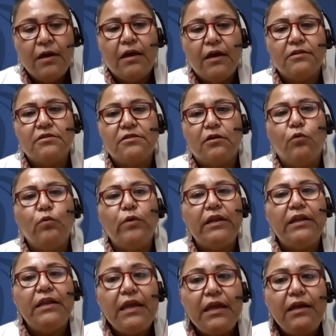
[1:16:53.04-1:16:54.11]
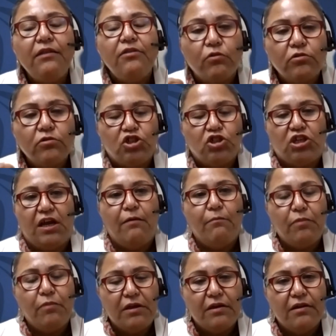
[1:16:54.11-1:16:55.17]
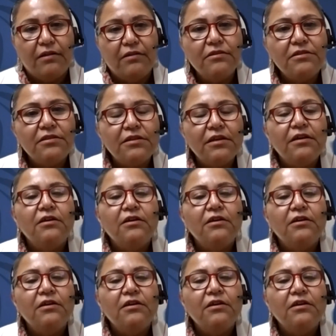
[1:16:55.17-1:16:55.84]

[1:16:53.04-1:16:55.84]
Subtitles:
And so we need those champions